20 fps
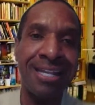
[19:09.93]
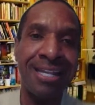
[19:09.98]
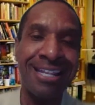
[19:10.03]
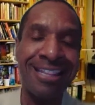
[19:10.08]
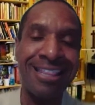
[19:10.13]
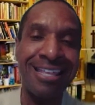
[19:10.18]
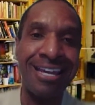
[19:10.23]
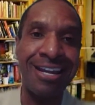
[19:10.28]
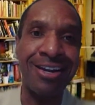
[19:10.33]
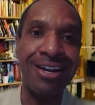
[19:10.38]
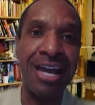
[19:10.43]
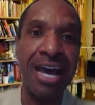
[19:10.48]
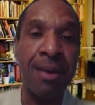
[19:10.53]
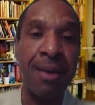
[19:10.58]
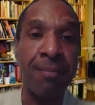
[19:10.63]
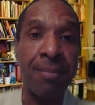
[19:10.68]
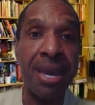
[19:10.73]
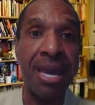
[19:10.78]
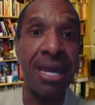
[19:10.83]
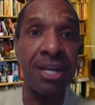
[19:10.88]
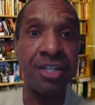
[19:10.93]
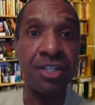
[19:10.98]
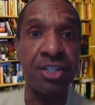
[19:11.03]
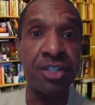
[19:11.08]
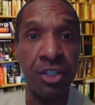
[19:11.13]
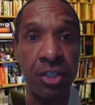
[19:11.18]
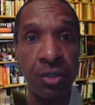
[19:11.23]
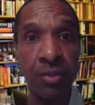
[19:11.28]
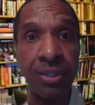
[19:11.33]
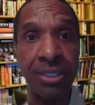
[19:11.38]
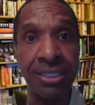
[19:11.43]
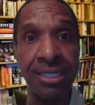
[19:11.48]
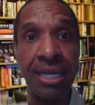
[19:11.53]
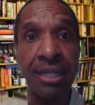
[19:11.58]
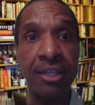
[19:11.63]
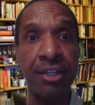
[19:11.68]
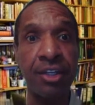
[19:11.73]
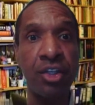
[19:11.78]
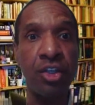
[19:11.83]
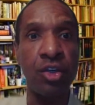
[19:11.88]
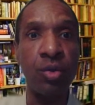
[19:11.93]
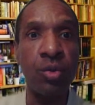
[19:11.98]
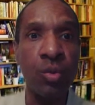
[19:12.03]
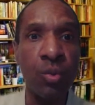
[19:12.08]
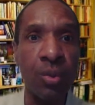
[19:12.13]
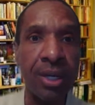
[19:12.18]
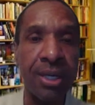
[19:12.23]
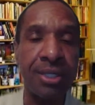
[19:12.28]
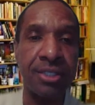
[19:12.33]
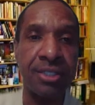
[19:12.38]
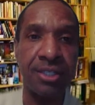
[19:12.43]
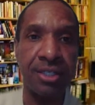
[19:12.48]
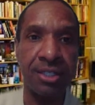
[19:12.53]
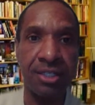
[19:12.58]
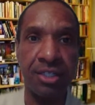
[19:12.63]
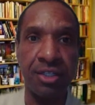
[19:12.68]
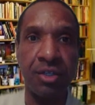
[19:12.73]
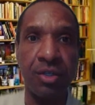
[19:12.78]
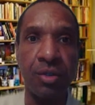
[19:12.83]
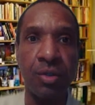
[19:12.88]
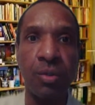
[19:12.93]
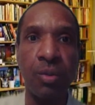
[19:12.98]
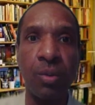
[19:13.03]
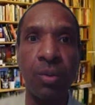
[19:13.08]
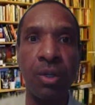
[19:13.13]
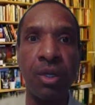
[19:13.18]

they're not managing you and telling you what to do.